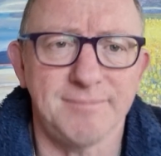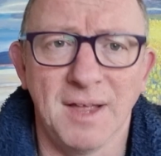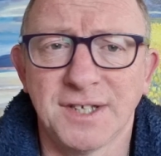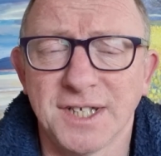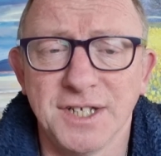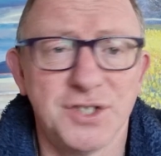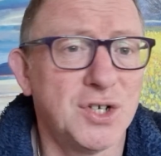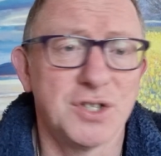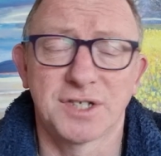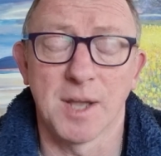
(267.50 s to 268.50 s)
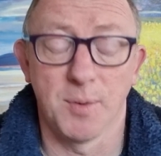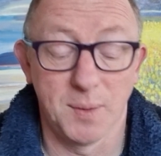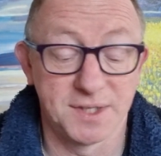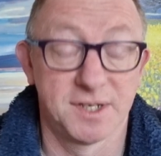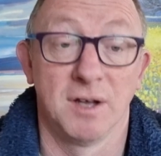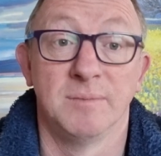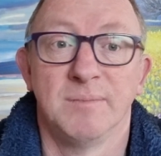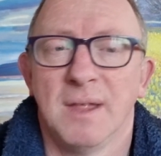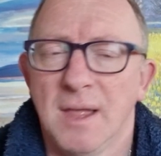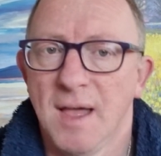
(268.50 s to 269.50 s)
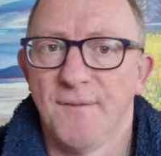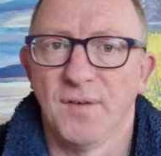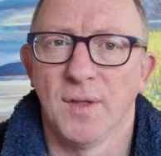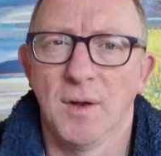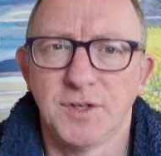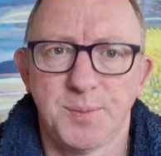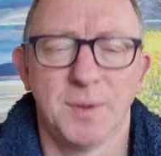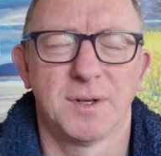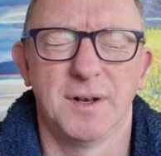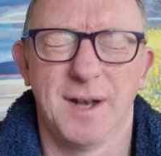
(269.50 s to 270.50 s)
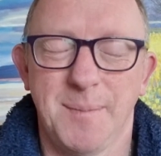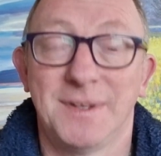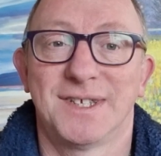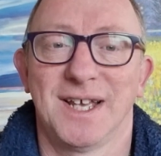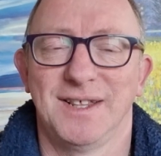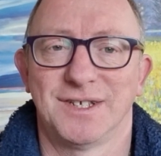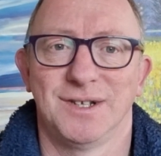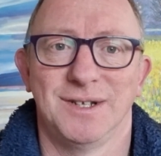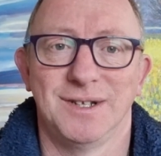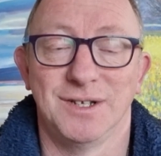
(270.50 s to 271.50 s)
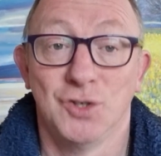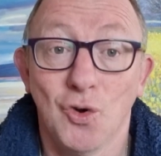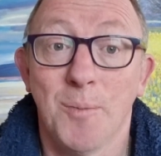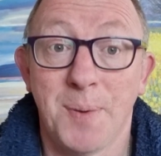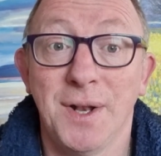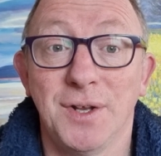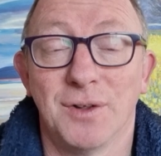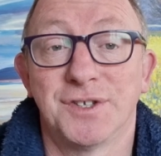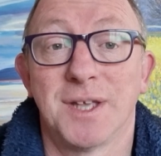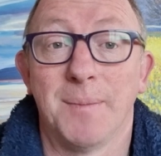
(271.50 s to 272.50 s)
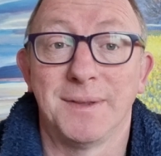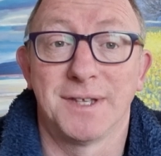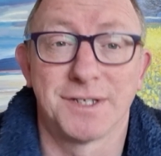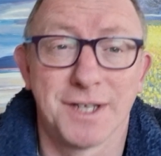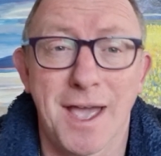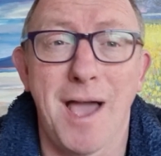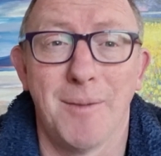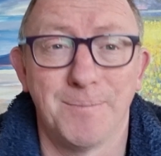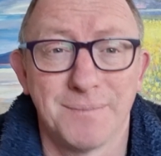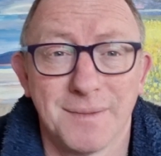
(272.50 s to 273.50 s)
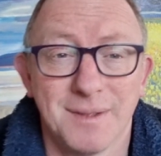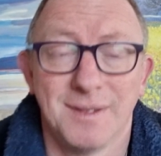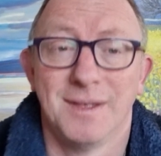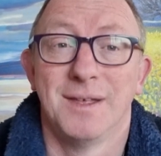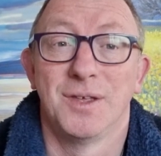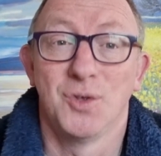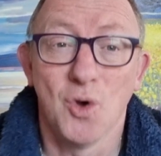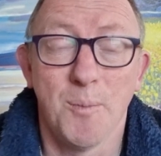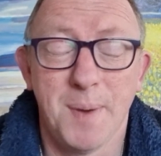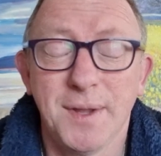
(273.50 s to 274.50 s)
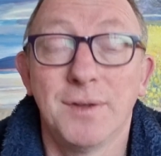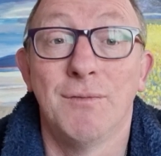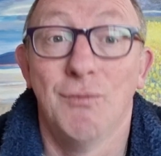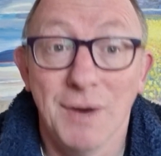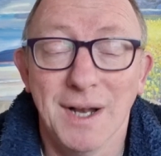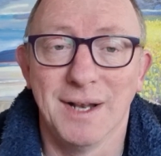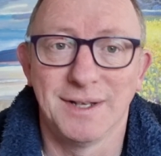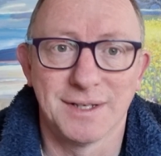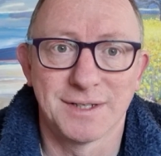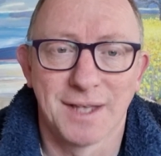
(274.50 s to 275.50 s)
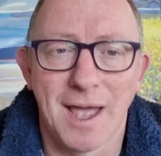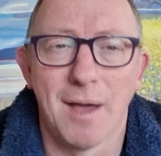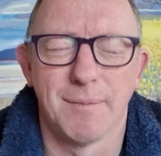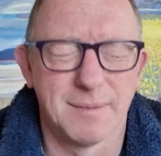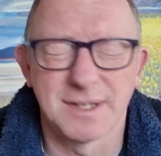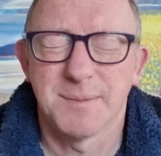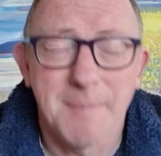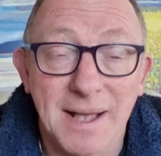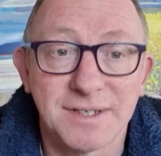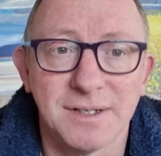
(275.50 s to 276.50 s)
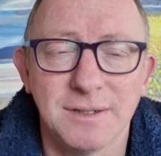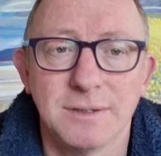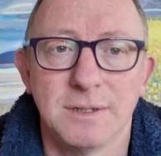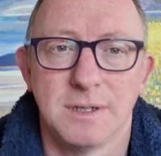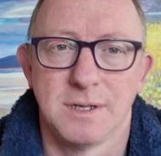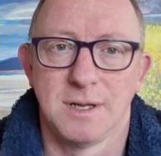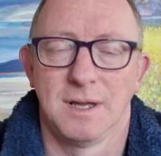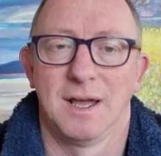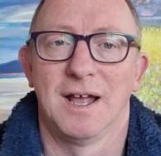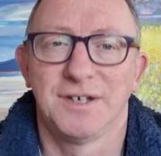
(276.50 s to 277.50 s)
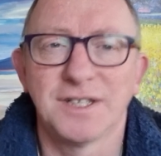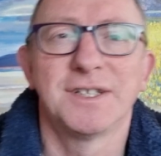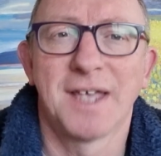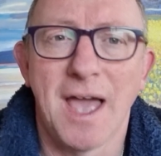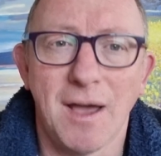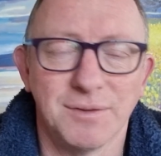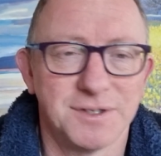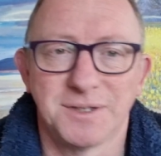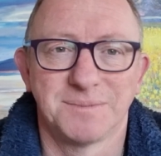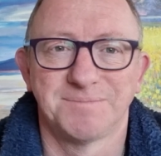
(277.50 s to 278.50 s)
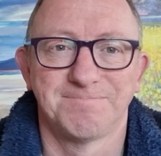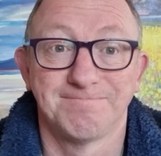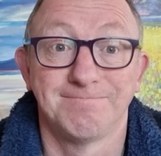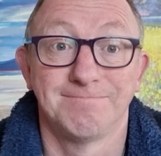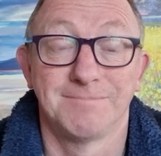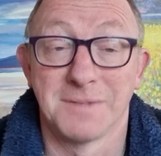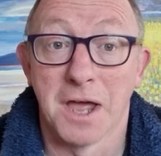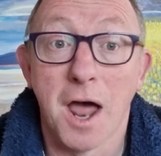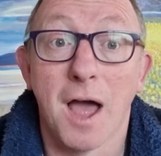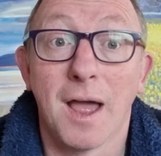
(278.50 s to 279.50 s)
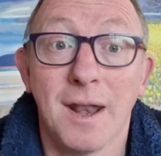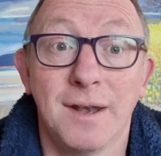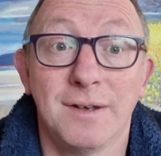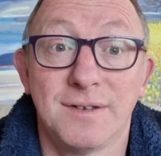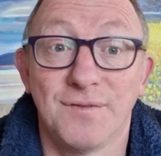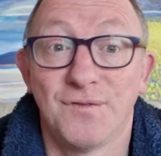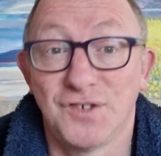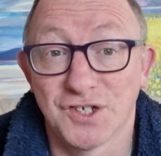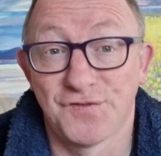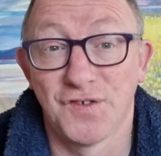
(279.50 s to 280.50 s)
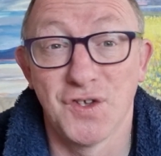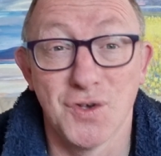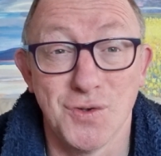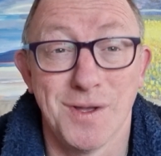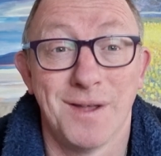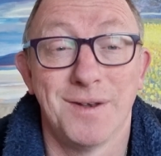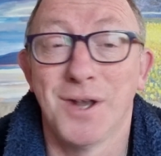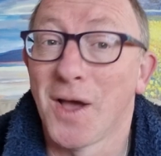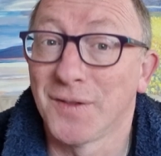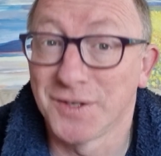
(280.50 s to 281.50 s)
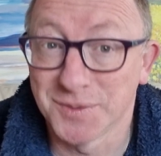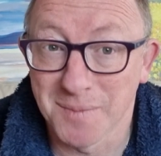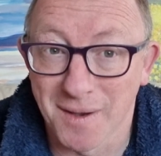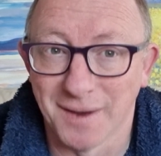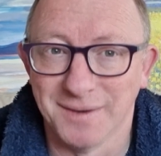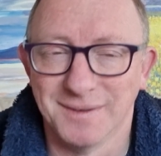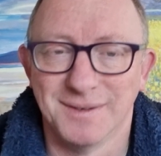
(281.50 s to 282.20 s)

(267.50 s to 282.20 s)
I said in church a couple of weeks ago, I felt the Holy Spirit kind of led me to say this. Your opinion on something doesn't count. Your opinion really doesn't count. Doesn't matter and doesn't count. And just for you, neither does mine.